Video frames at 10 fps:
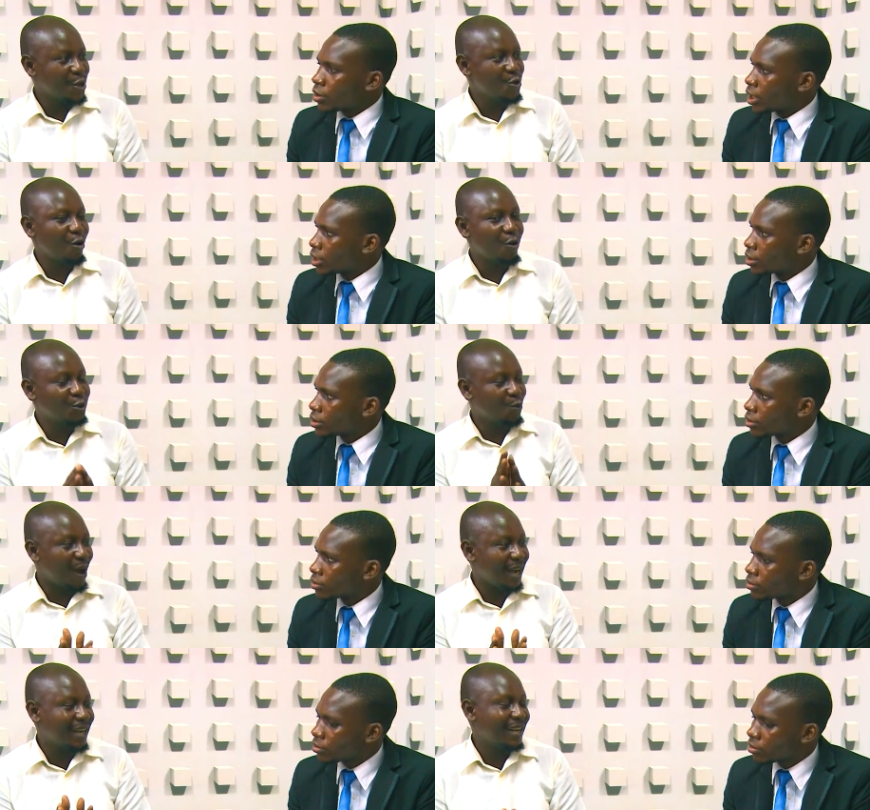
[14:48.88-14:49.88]
Speaker 1: Right. You're going to
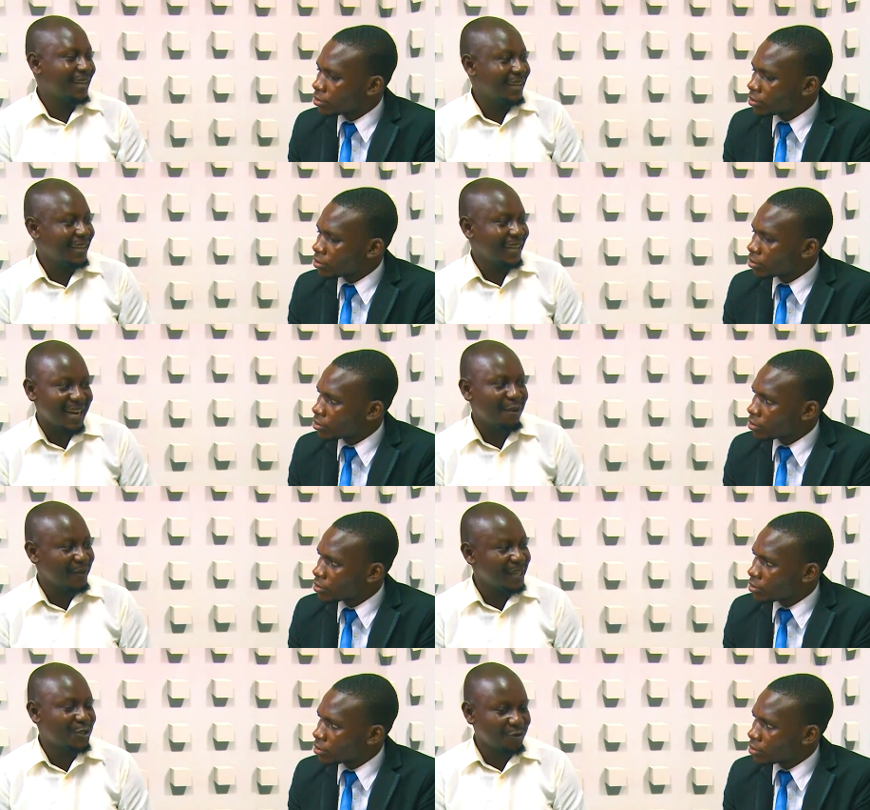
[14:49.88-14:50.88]
work in a
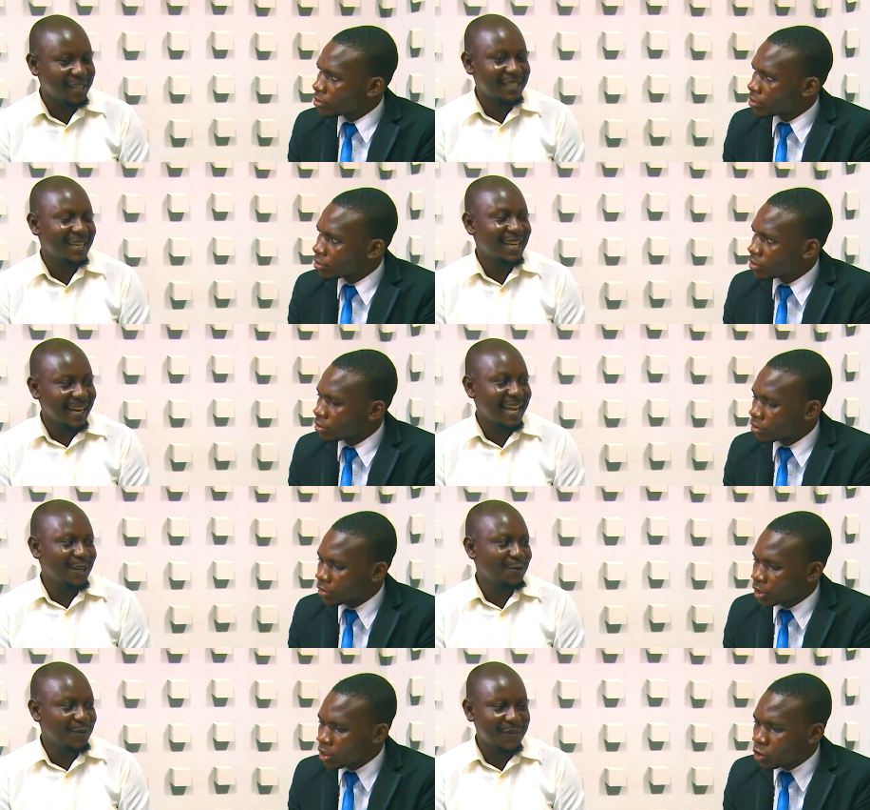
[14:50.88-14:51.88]
very straight mm.
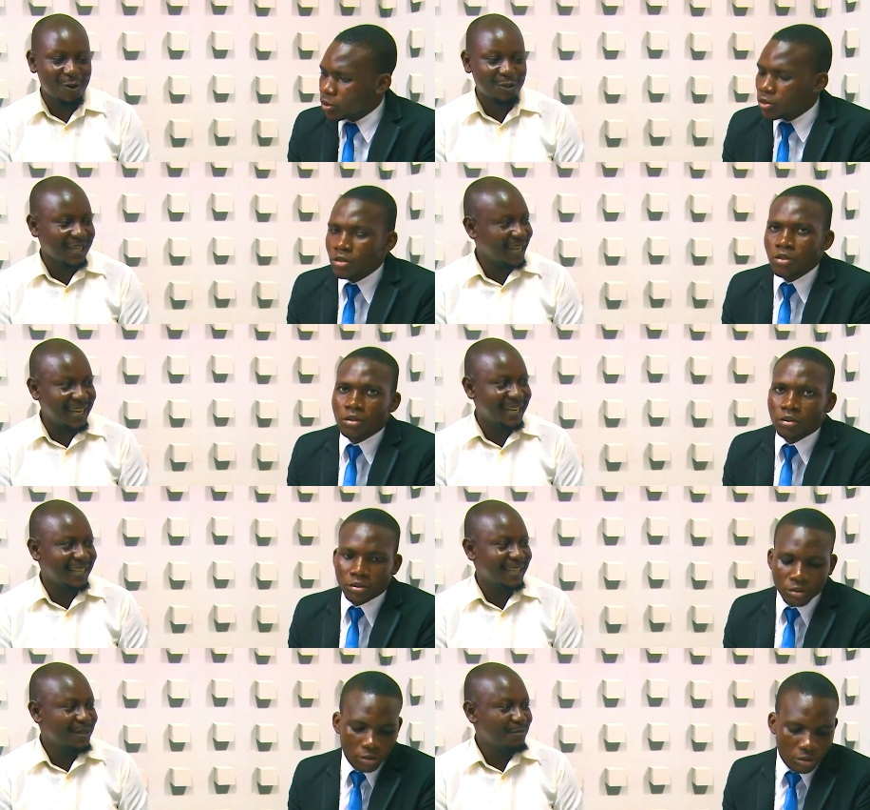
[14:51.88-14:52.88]
line without
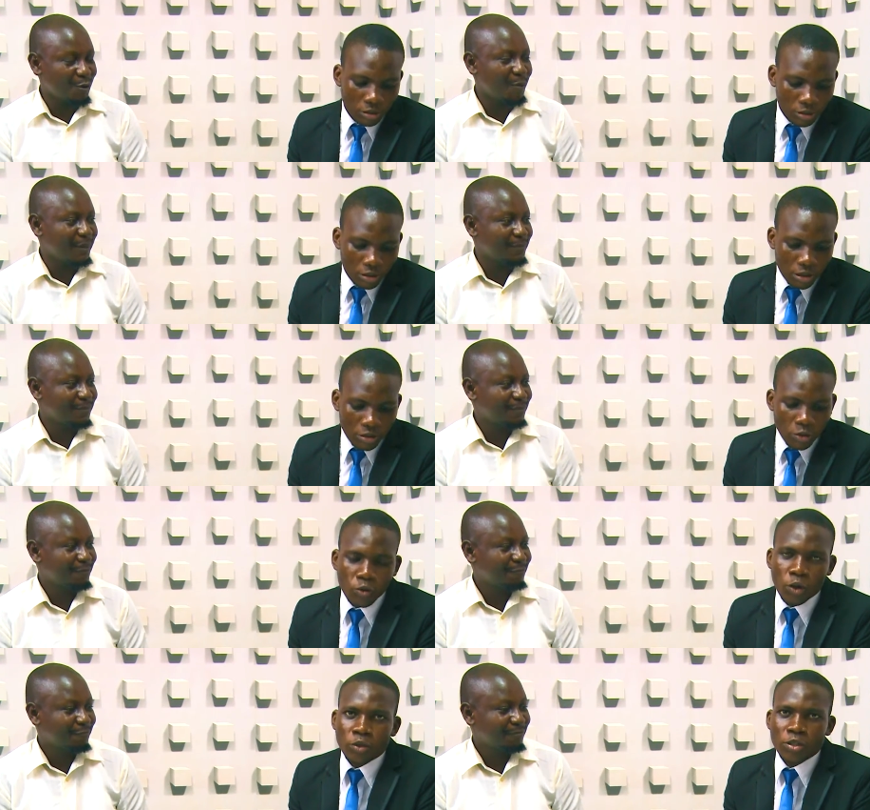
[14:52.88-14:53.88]
any problem. So
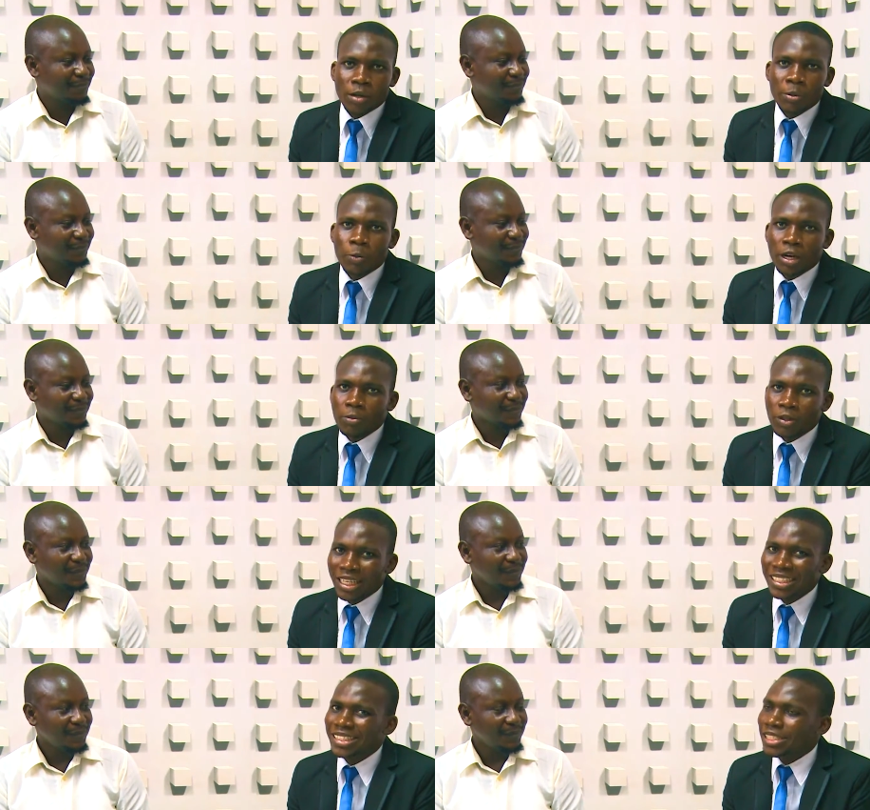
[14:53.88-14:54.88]
you want to tell me, Mwalimu,
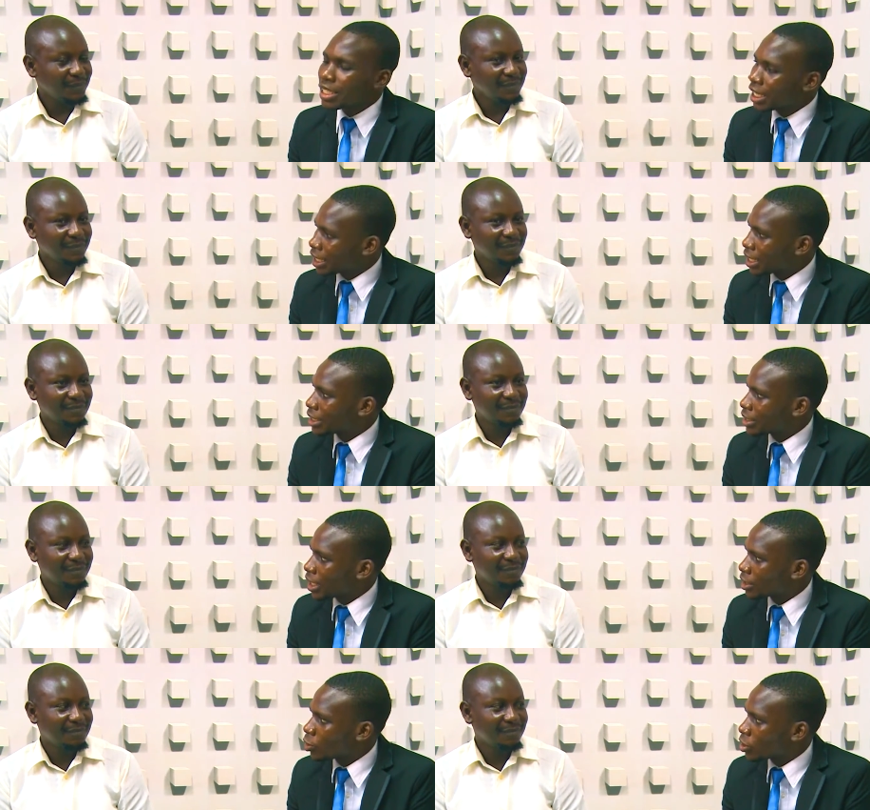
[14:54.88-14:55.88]
that
Speaker 2: strictness
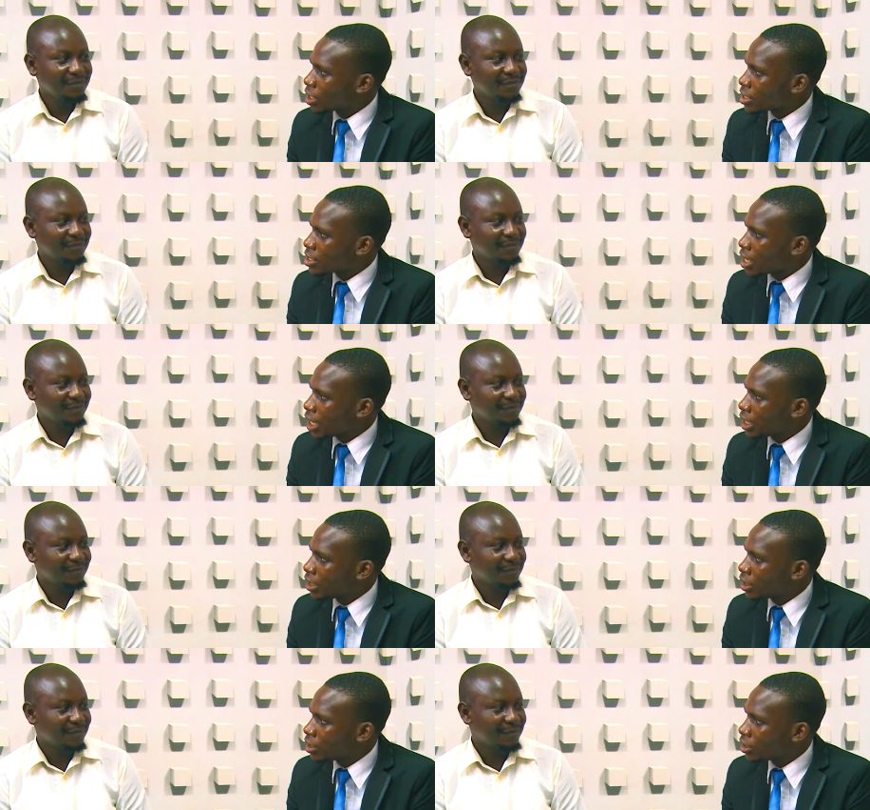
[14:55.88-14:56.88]
does not
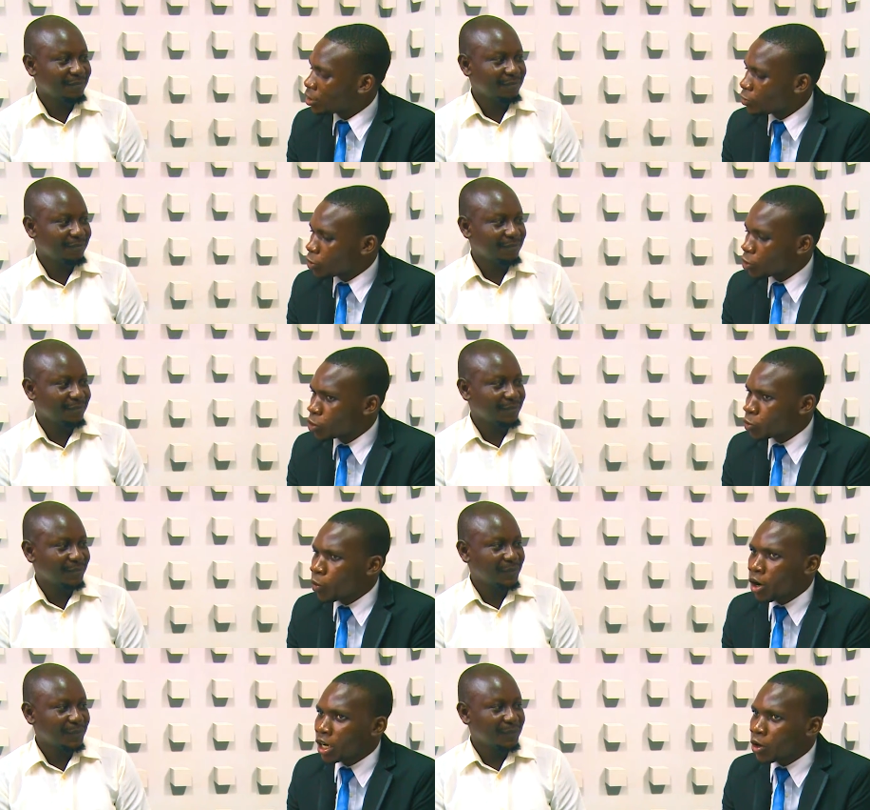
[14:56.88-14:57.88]
necessarily need for you to
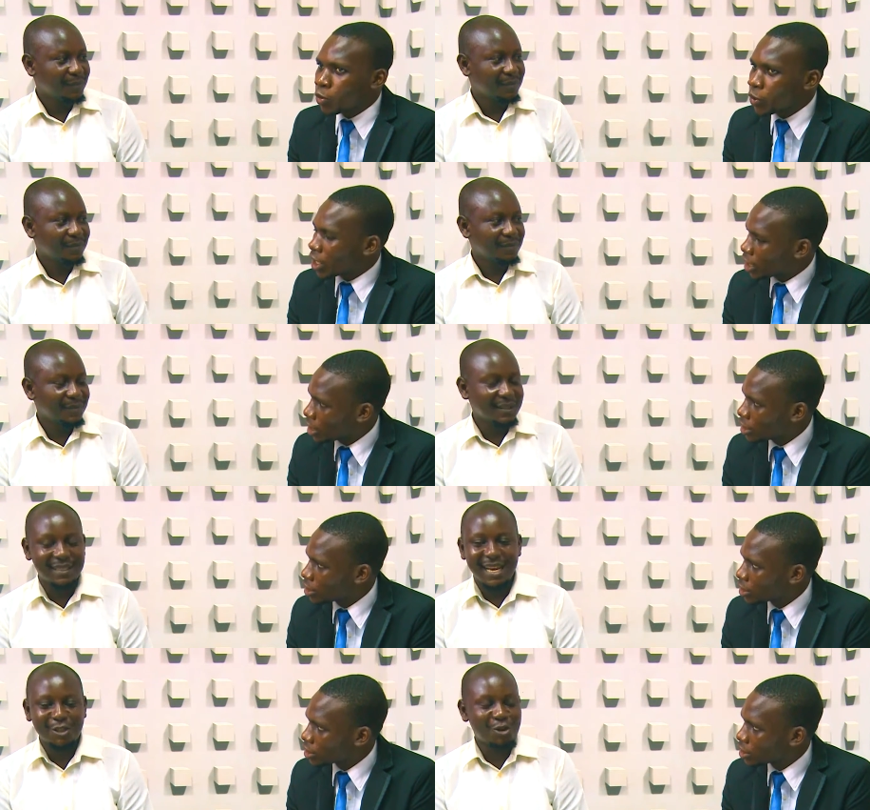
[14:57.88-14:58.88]
walk around with a cane?
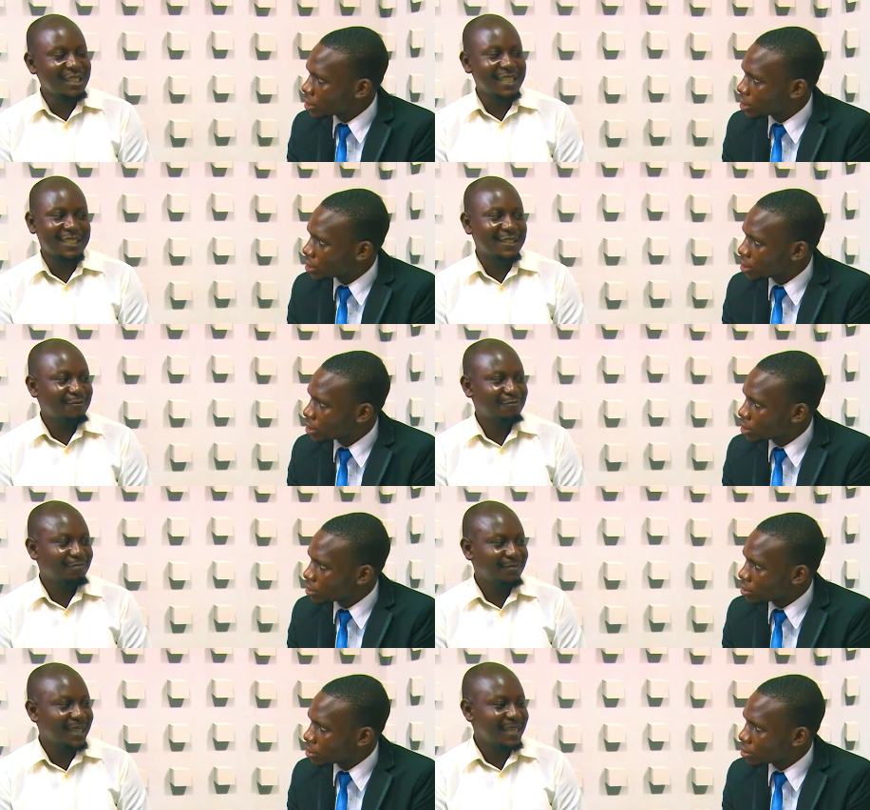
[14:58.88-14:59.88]
It does not need.
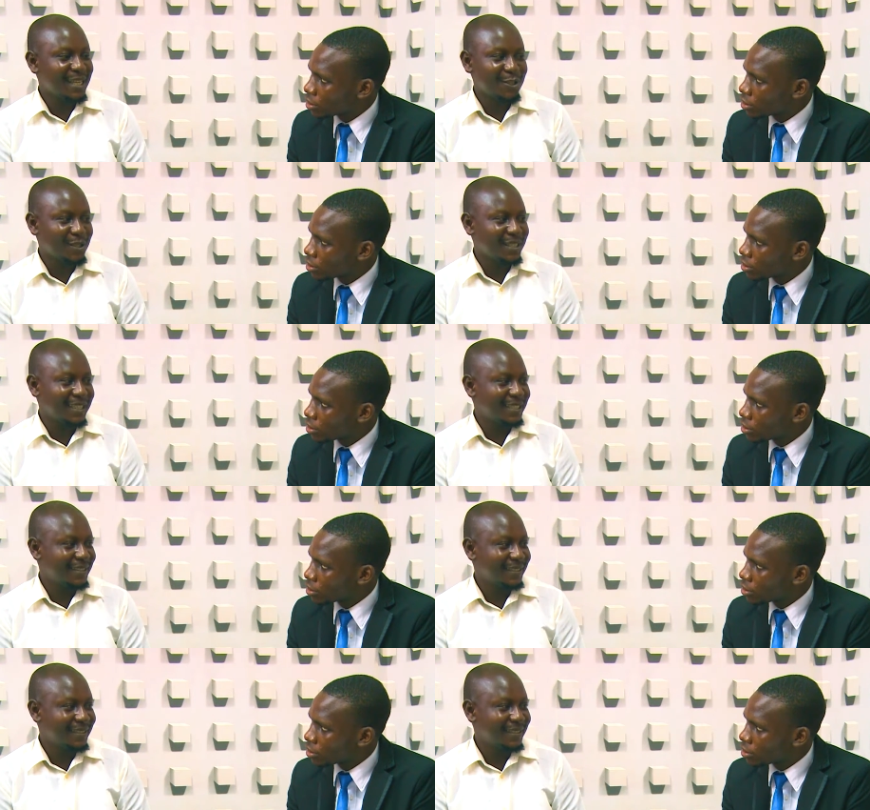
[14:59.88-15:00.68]
Mm. It
Speaker 1: does not need.